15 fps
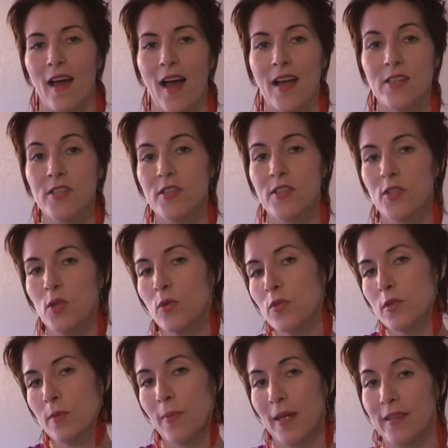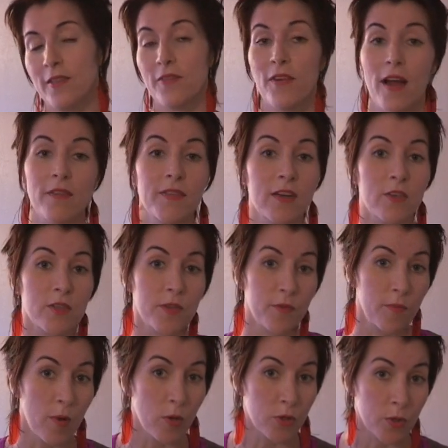I just told you about the 5 gears of
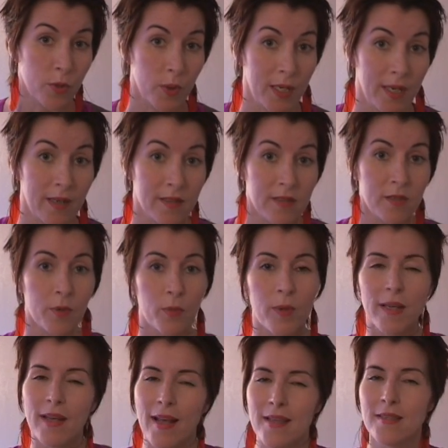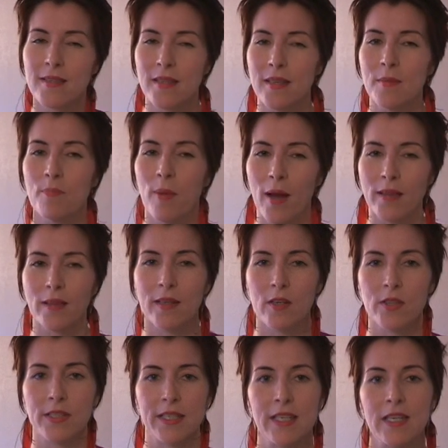Mojo reading, so what has the
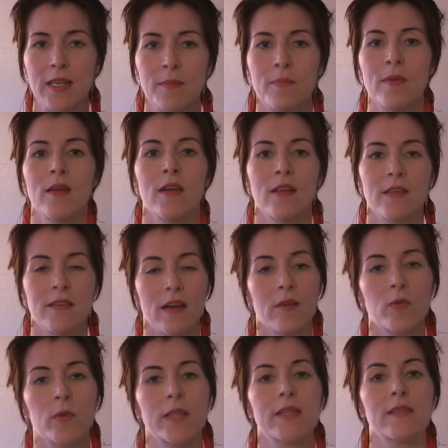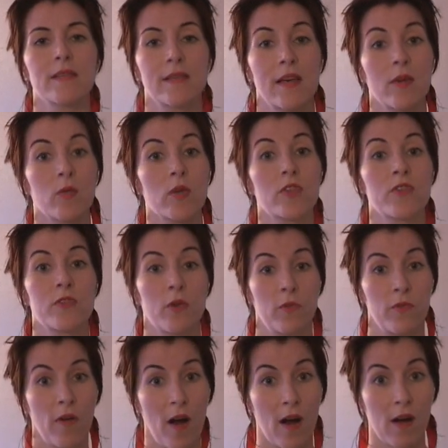Podlayer team done with this language so
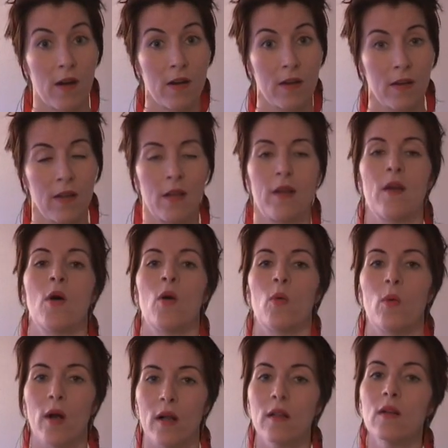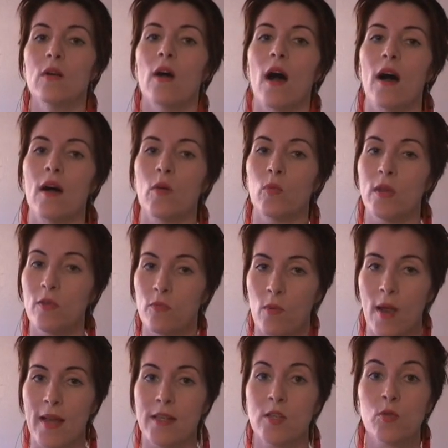far? Well, we've
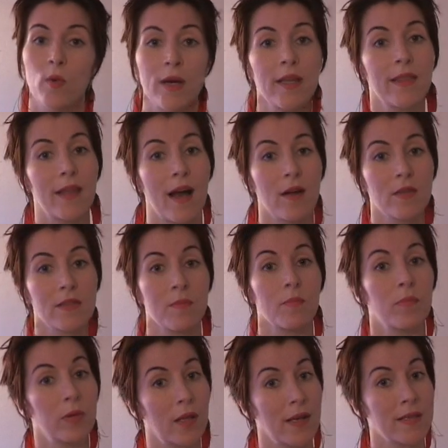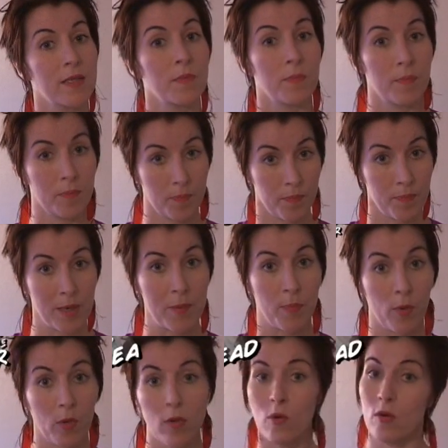read 20,000 plus
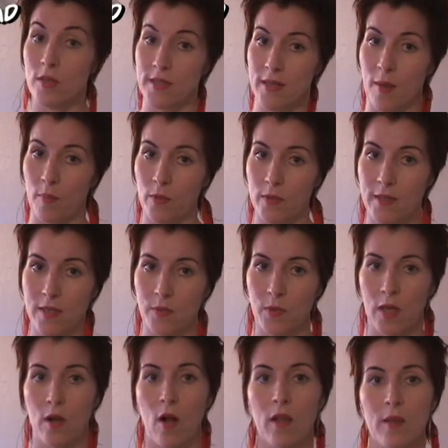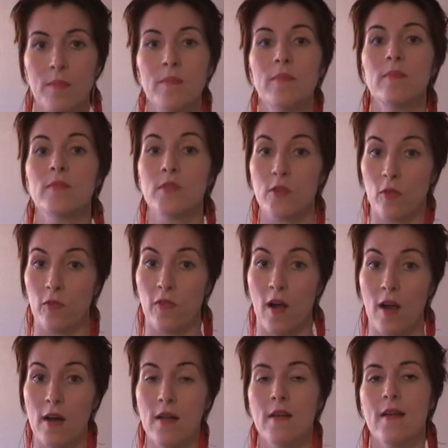people, or samples as we call them, so
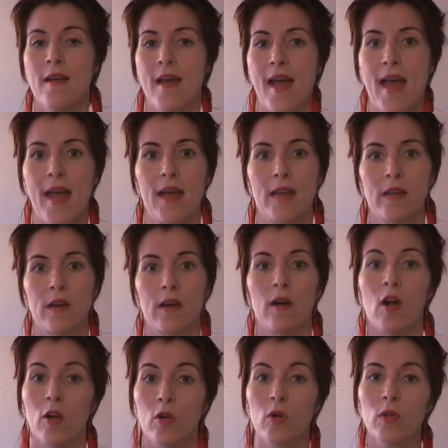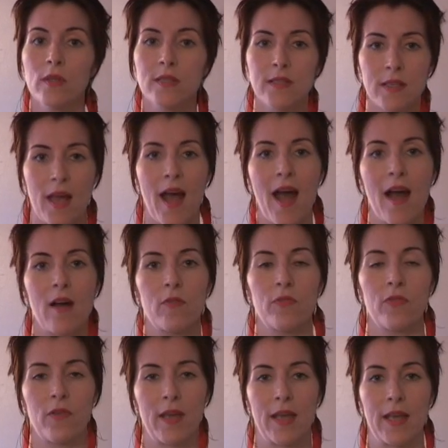far, and our goal is to have
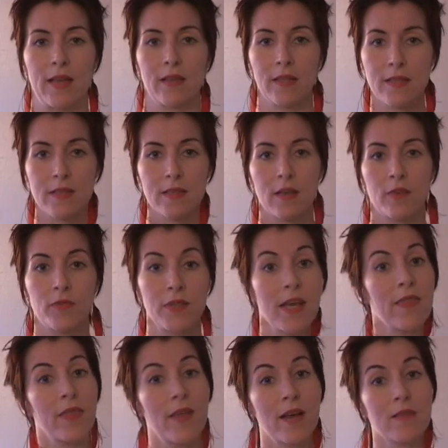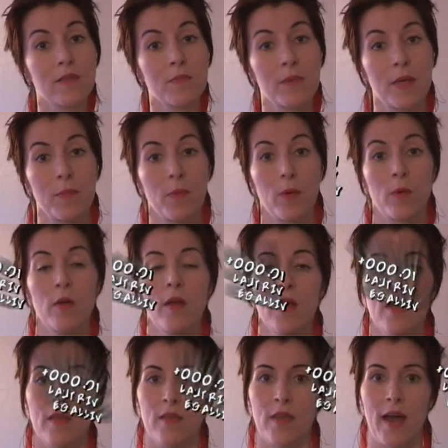a list of 10,000 people
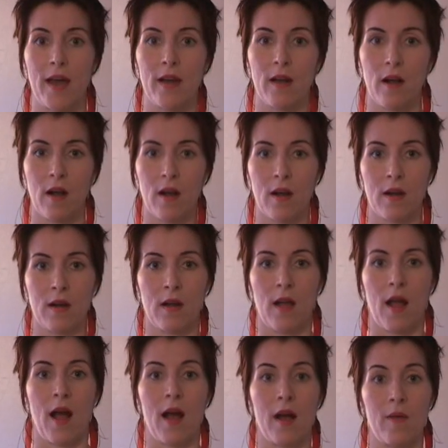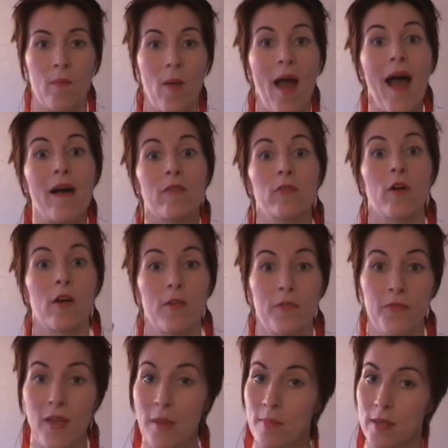that are
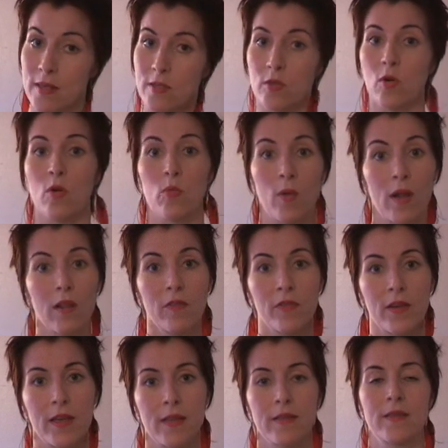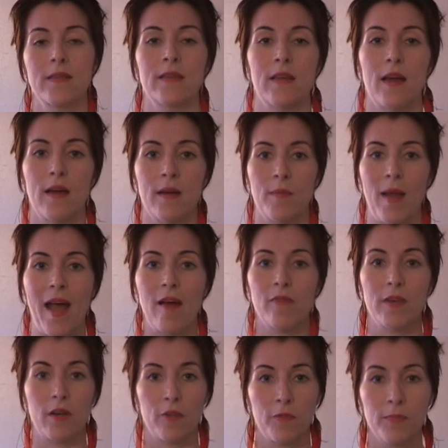famous or relevant, have
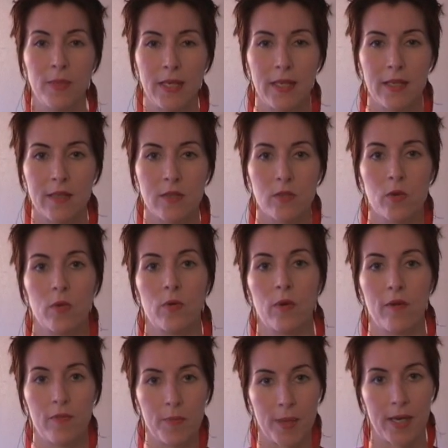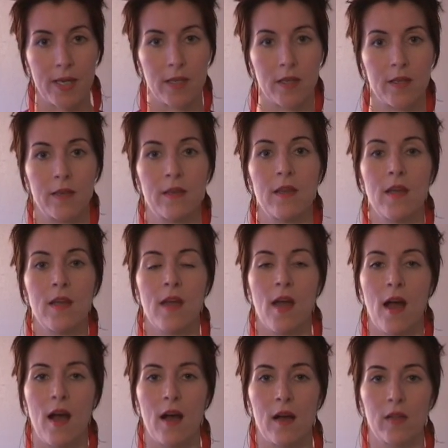enough media so everybody could
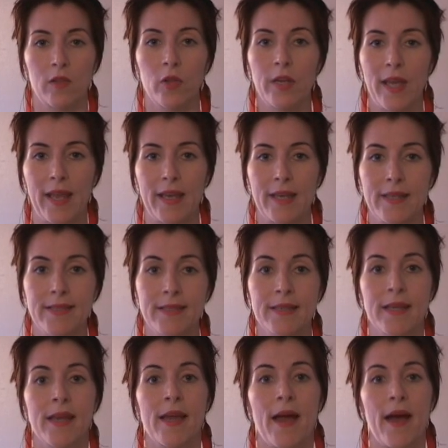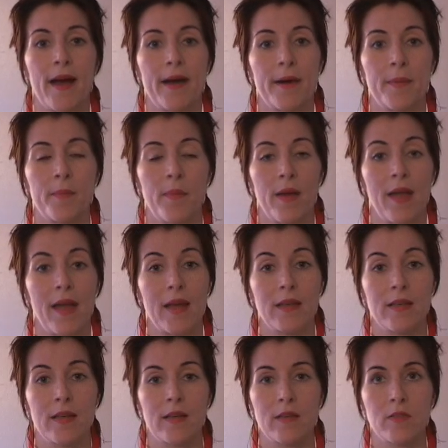look at it,
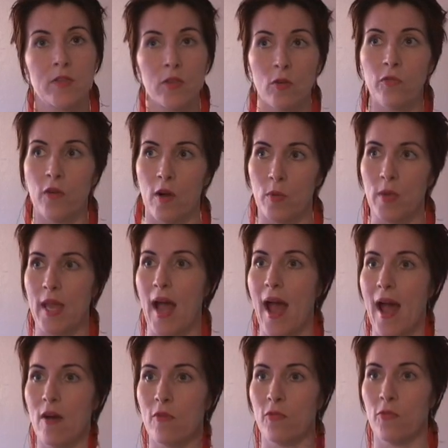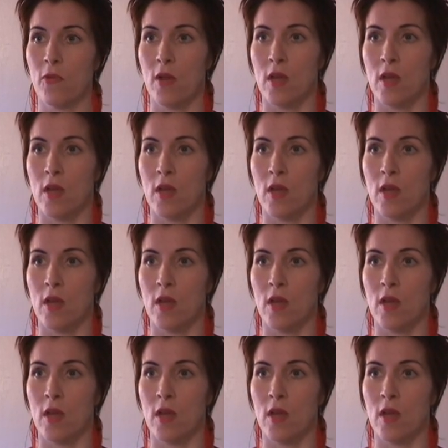and so far we have